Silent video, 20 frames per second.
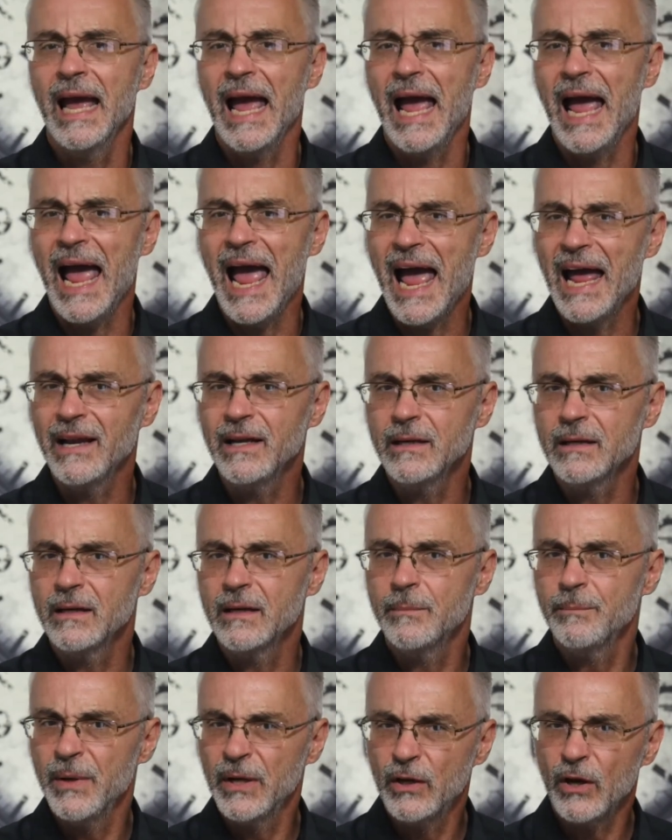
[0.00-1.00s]
And
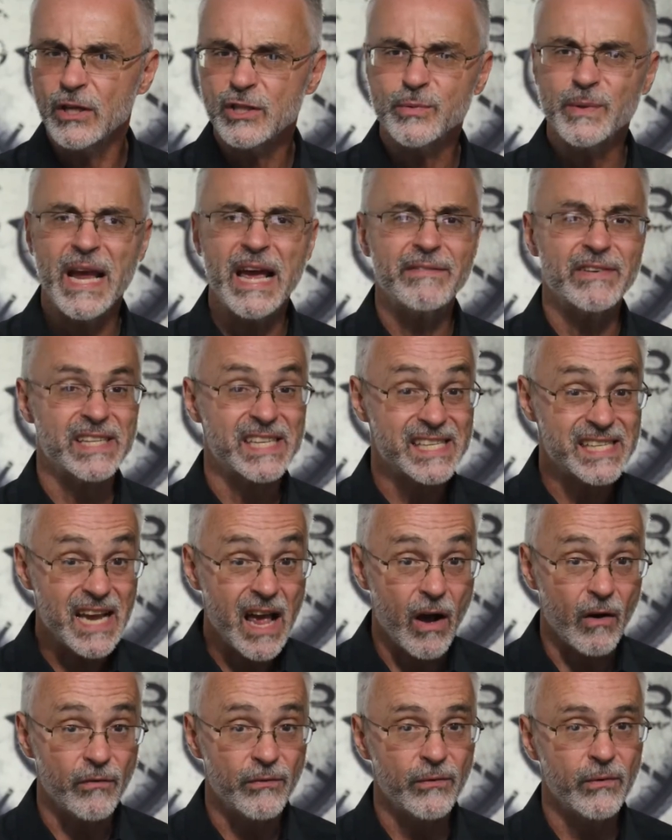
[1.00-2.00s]
because we have a
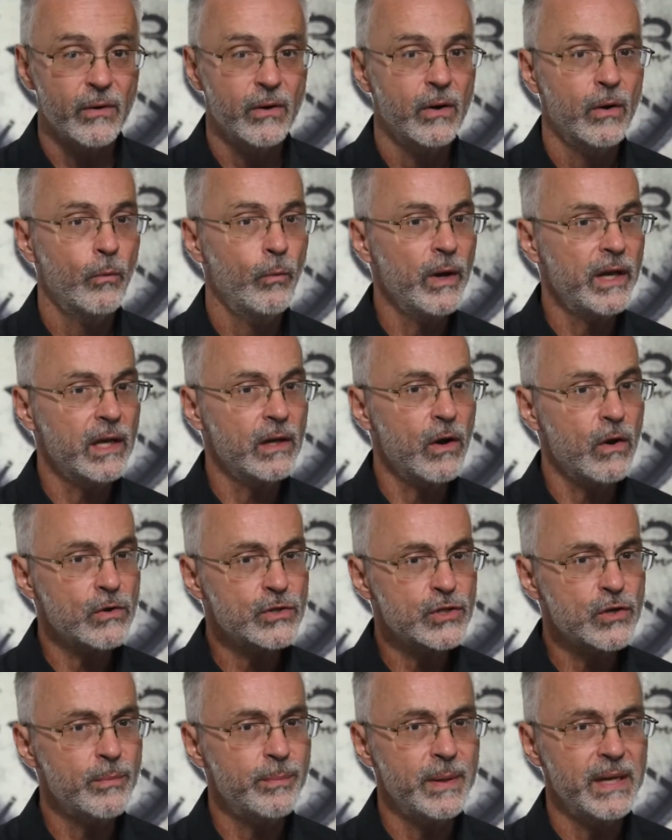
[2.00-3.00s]
self, we can
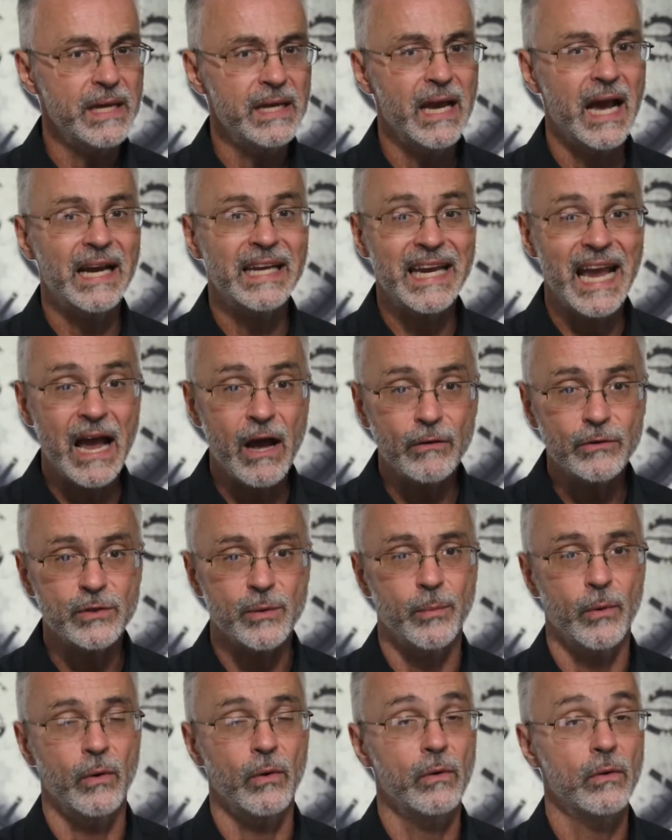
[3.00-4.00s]
also be
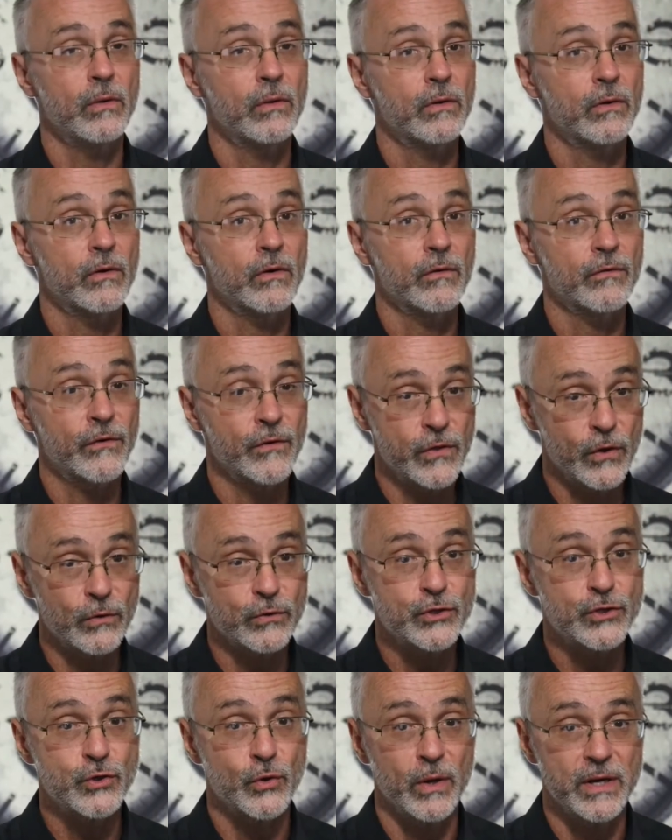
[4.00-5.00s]
accountable for
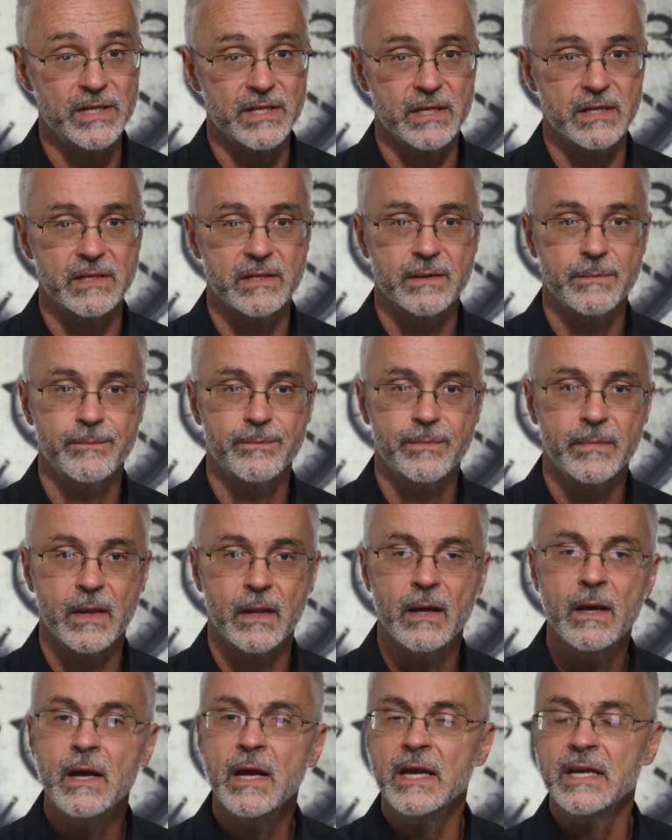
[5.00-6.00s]
those choices.
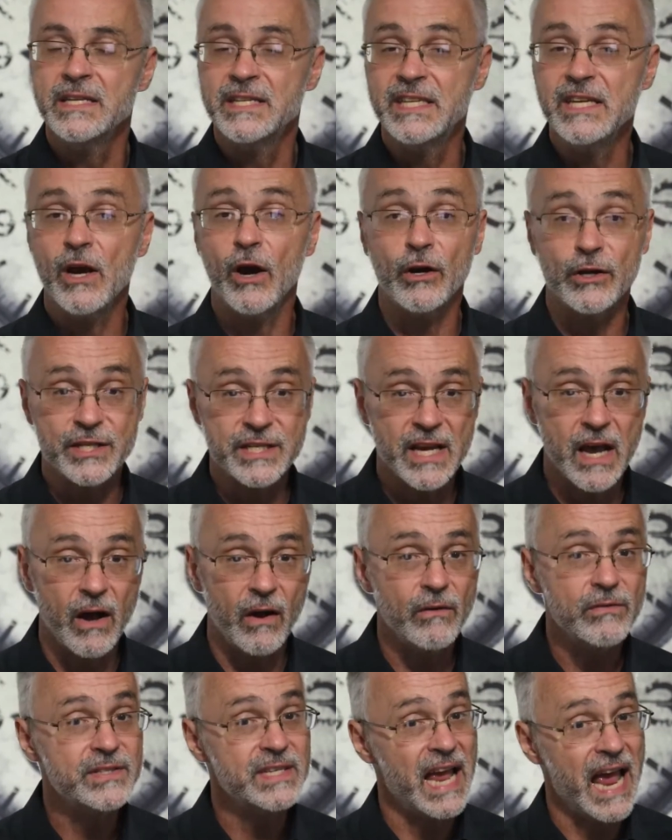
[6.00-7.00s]
See
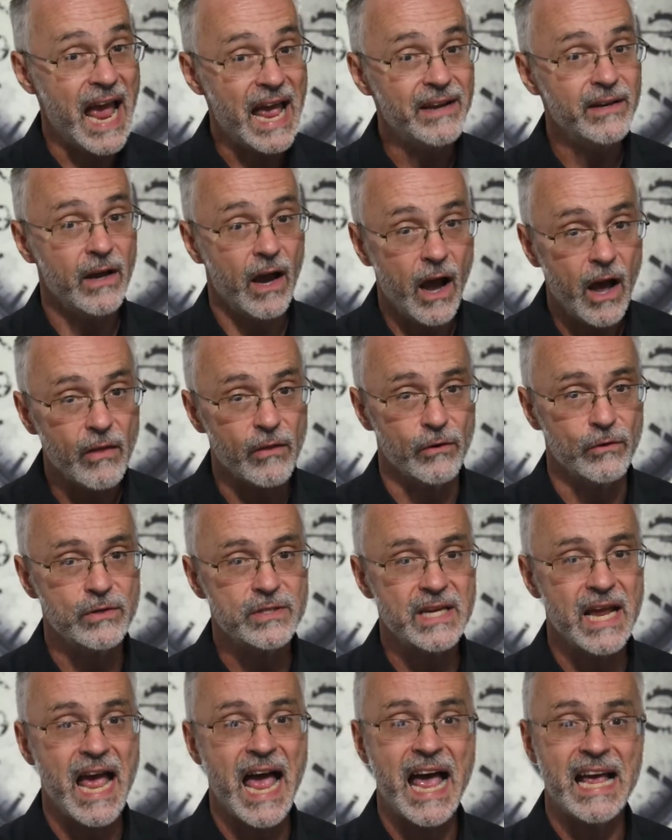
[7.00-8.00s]
ourselves and
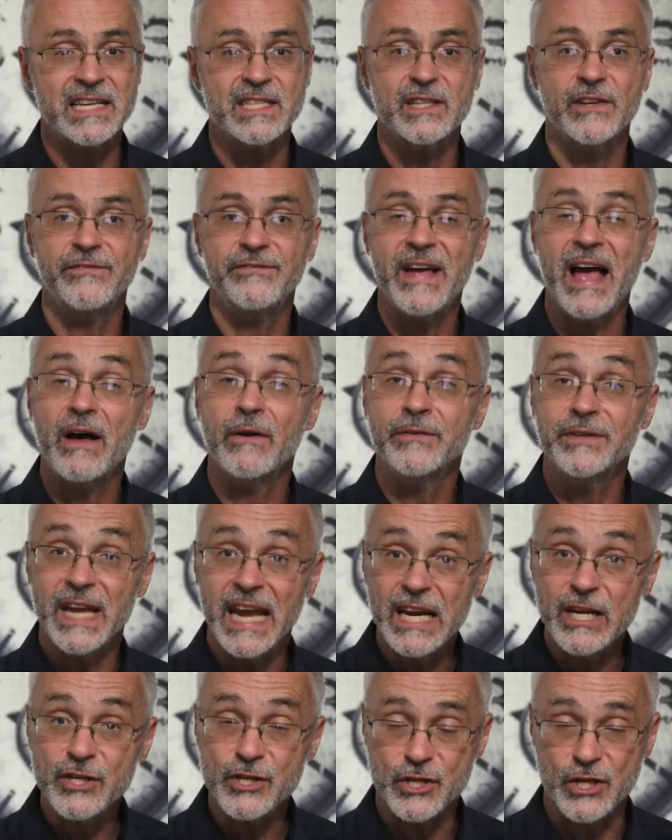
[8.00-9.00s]
others as the
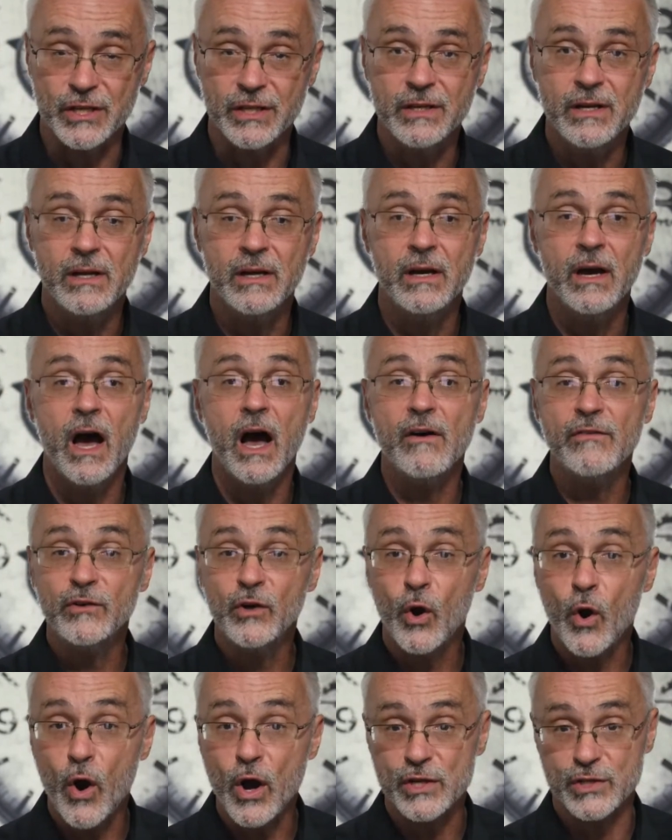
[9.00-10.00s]
foundation of
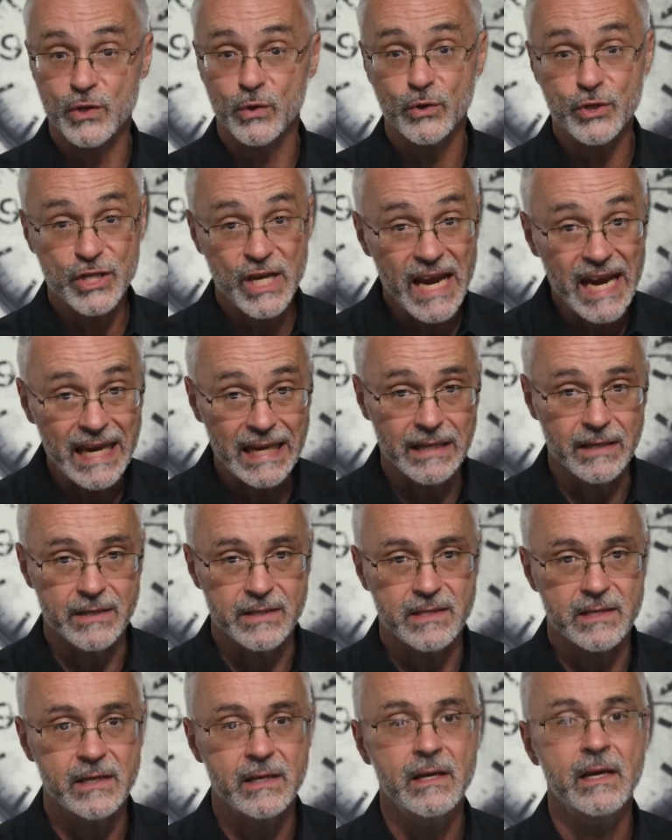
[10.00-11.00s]
causal
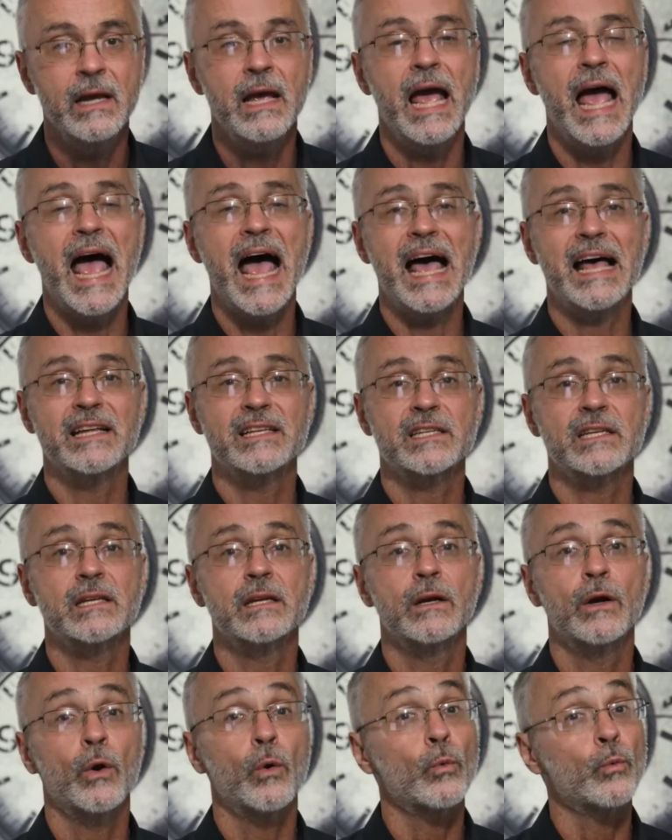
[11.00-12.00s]
chains, as
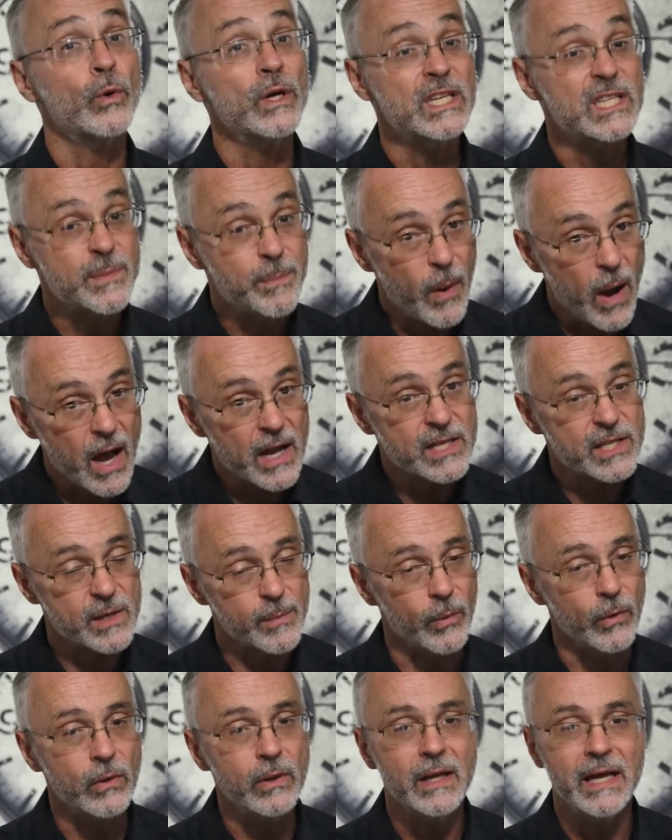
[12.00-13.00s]

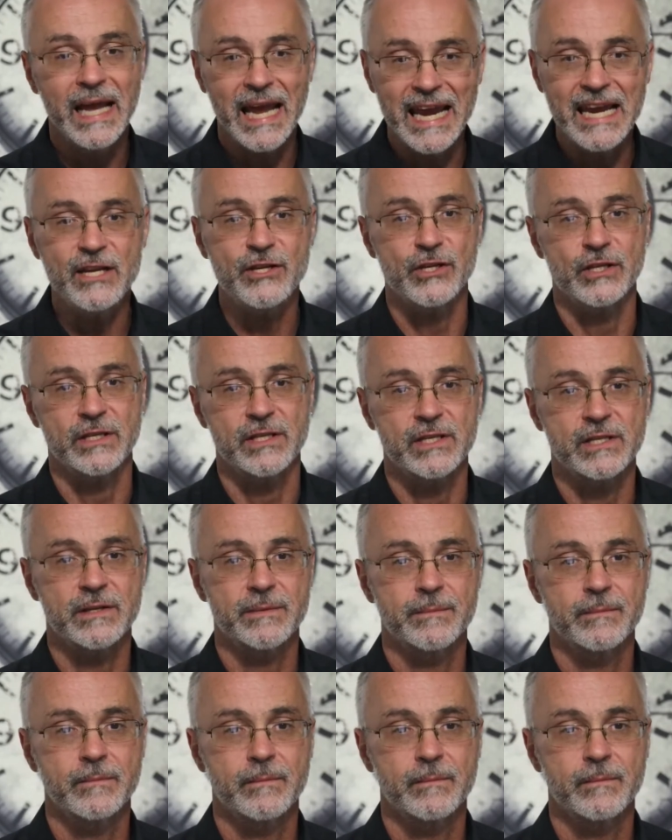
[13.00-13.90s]
responsible agents.